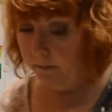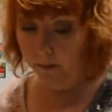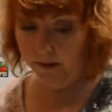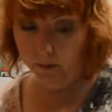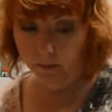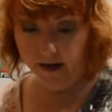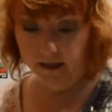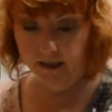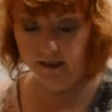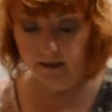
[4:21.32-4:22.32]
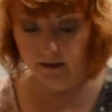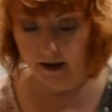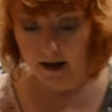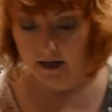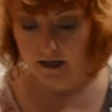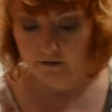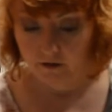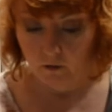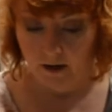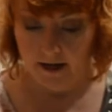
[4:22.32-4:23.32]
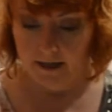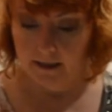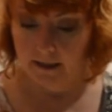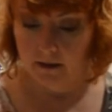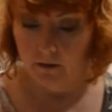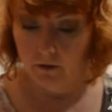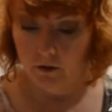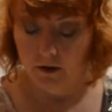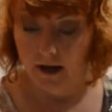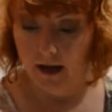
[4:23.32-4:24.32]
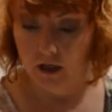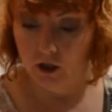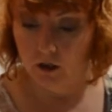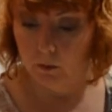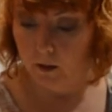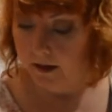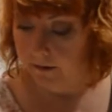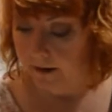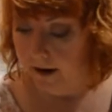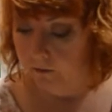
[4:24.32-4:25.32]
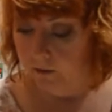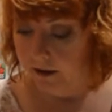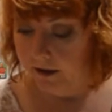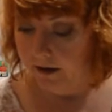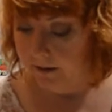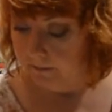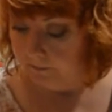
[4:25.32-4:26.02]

People make these a lot of different ways, so you can kind of just play around with it.